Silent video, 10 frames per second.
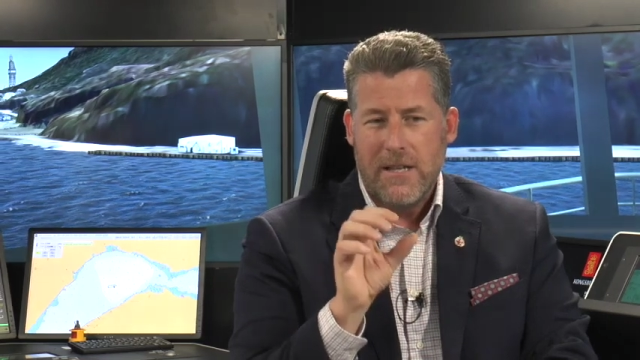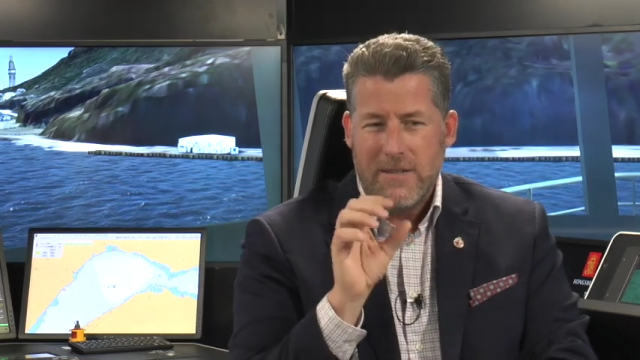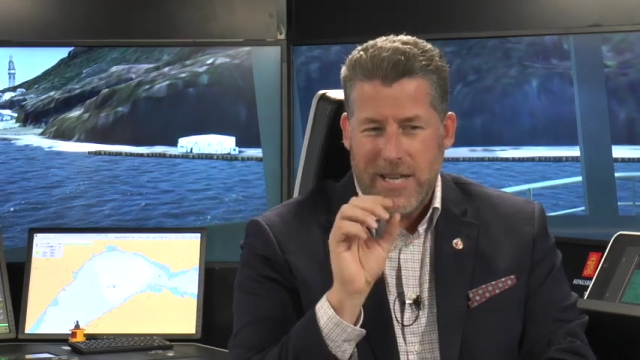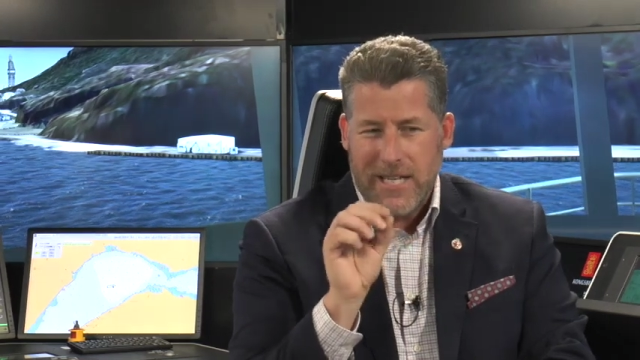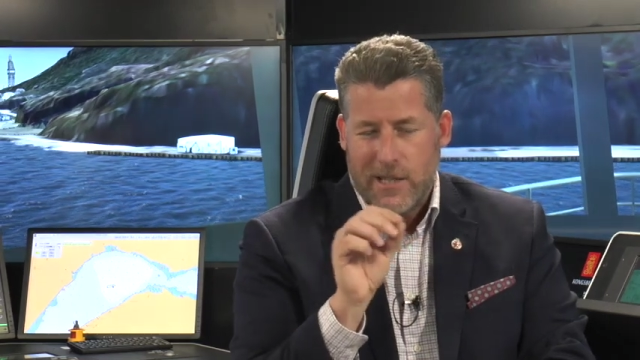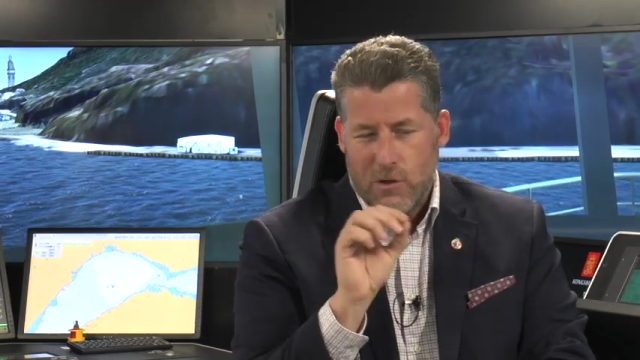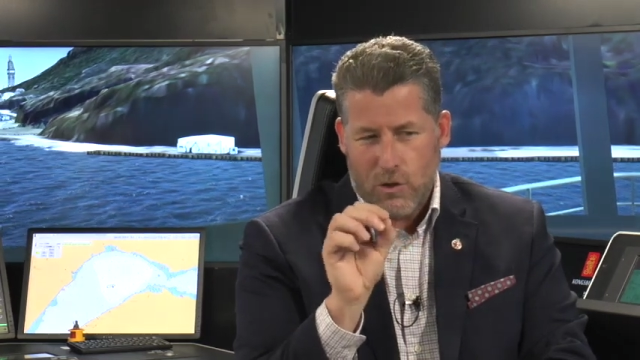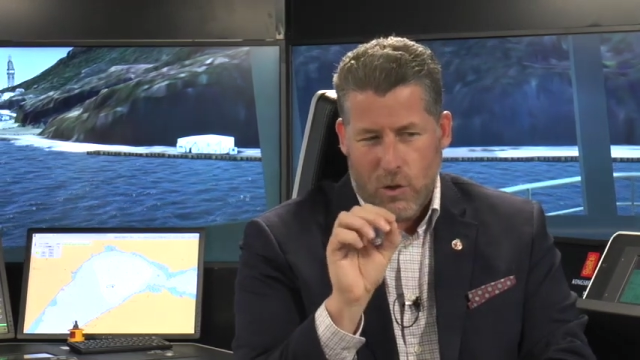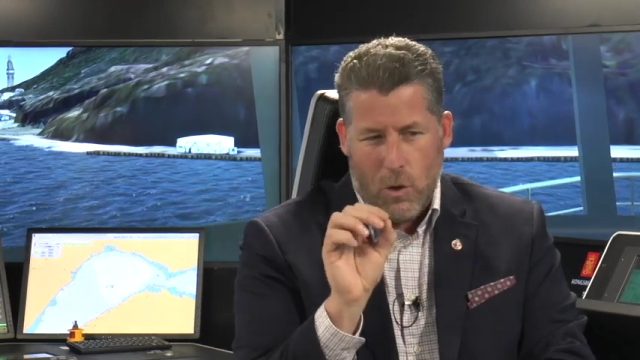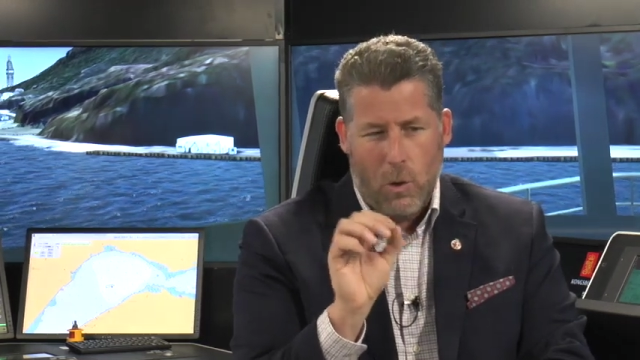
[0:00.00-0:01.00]
take
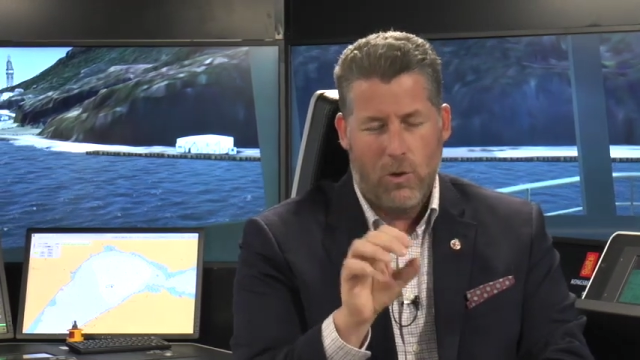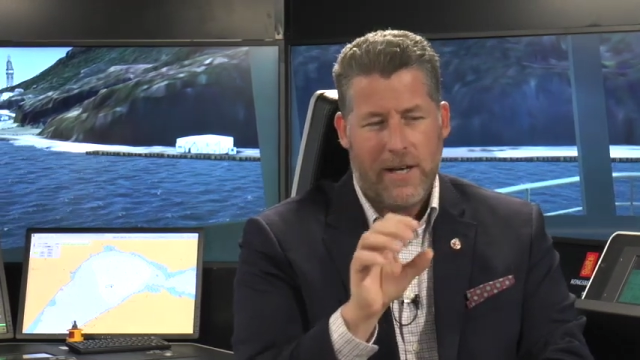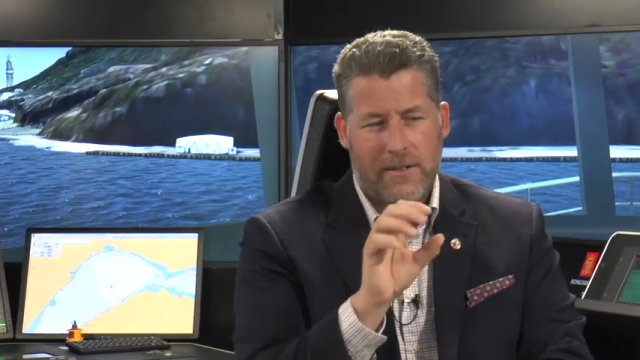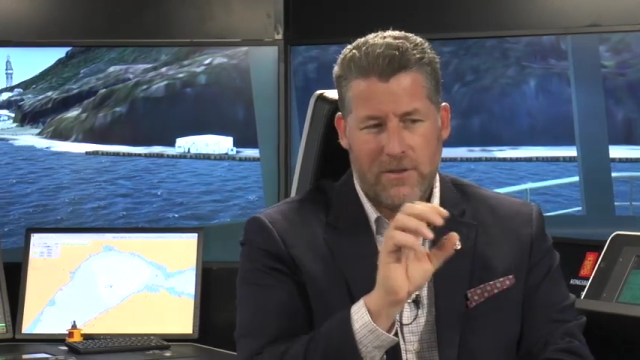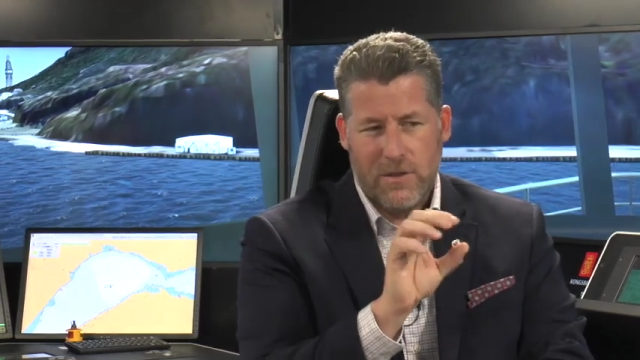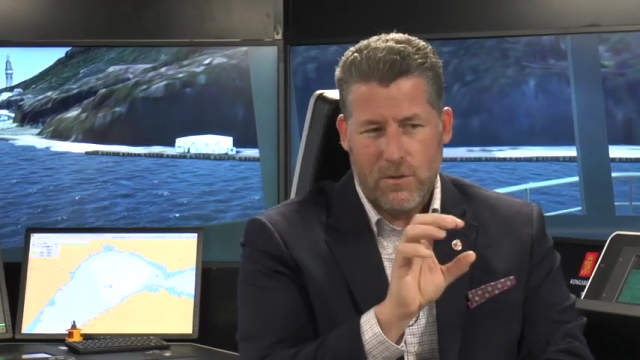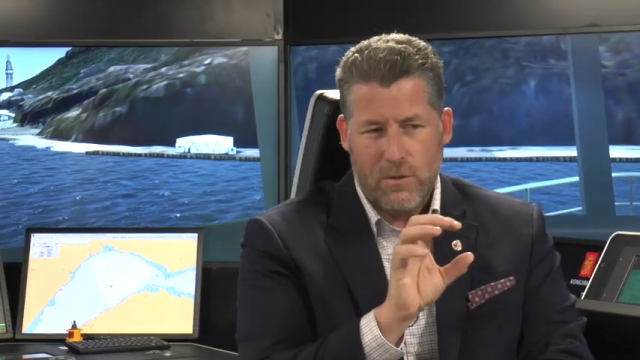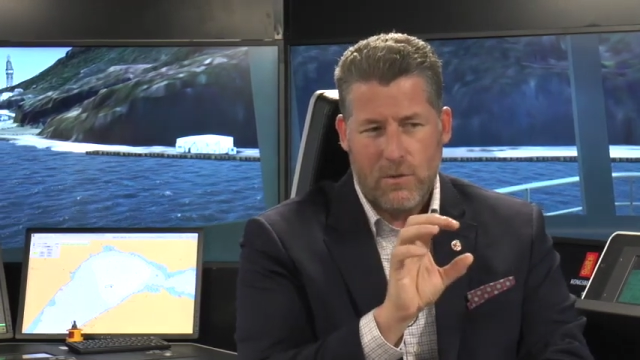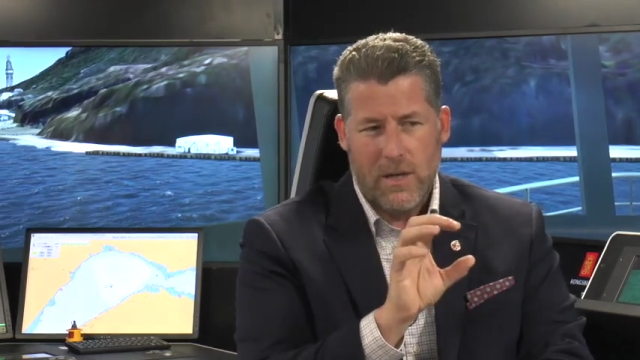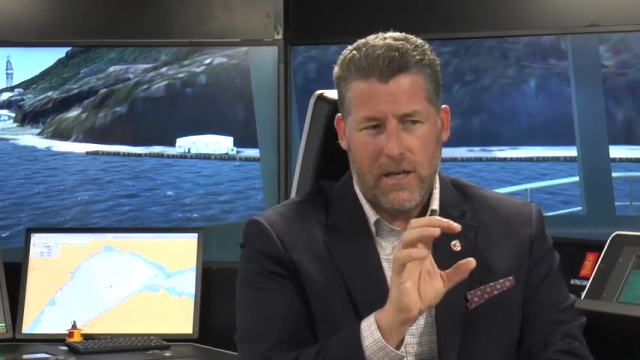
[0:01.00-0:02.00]
control and to
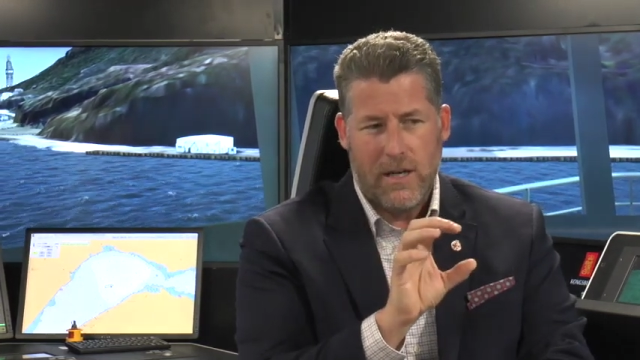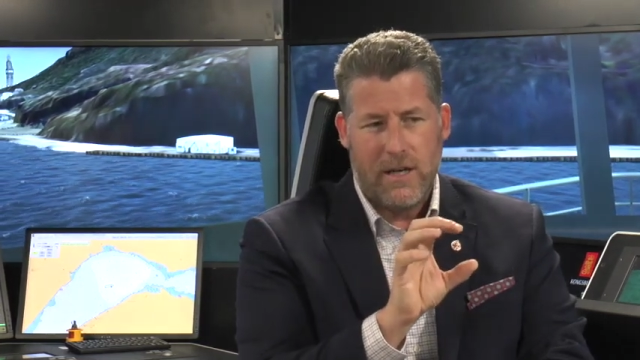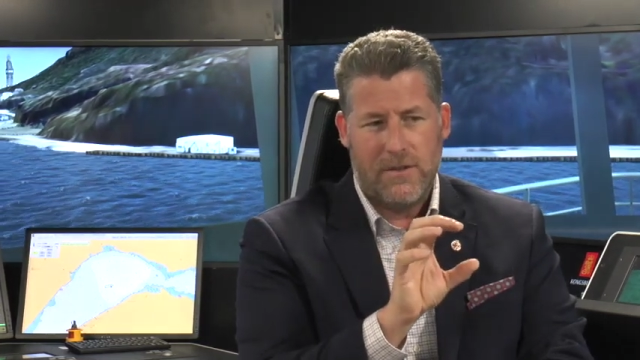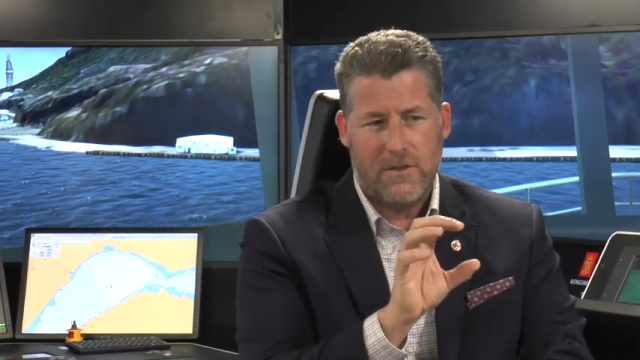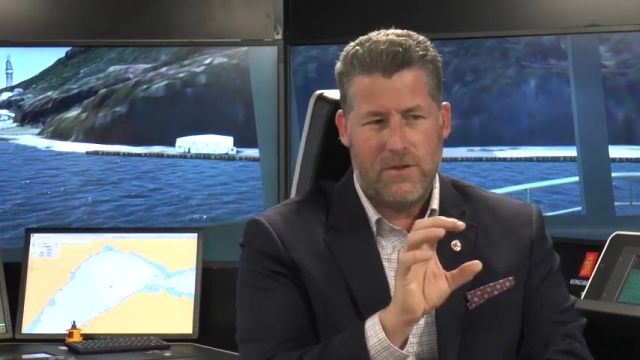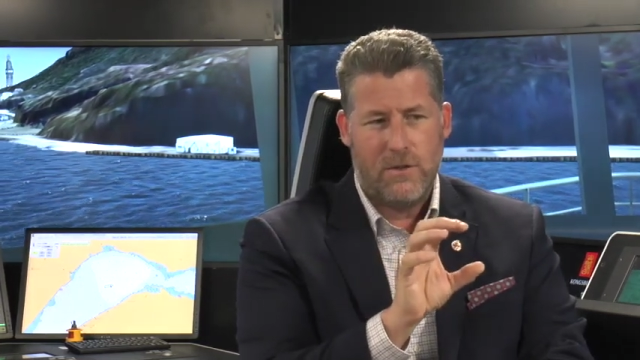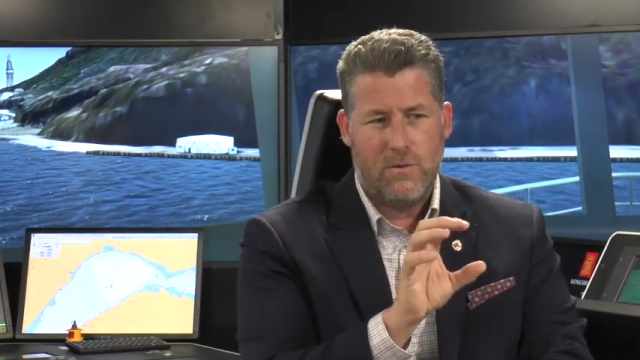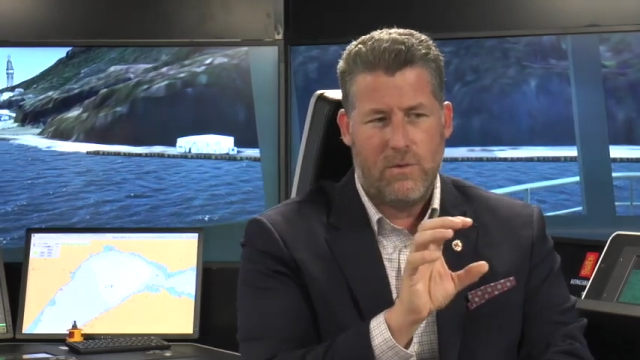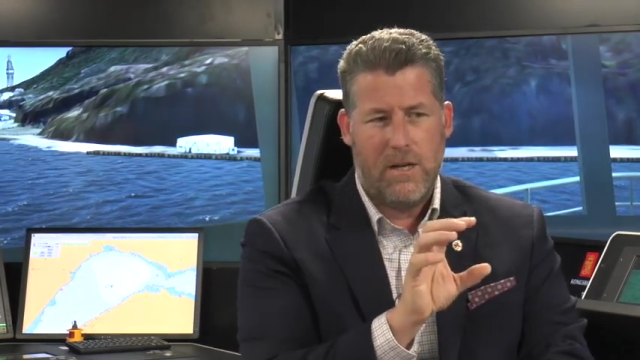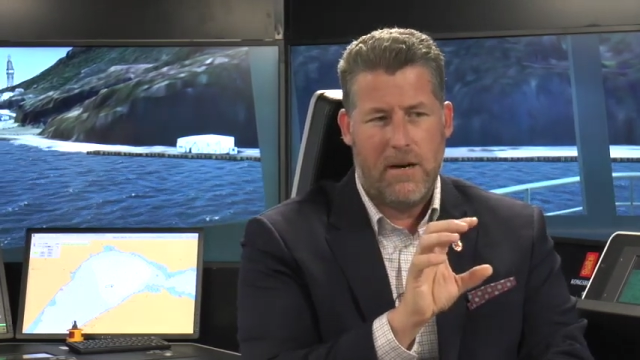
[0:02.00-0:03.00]
do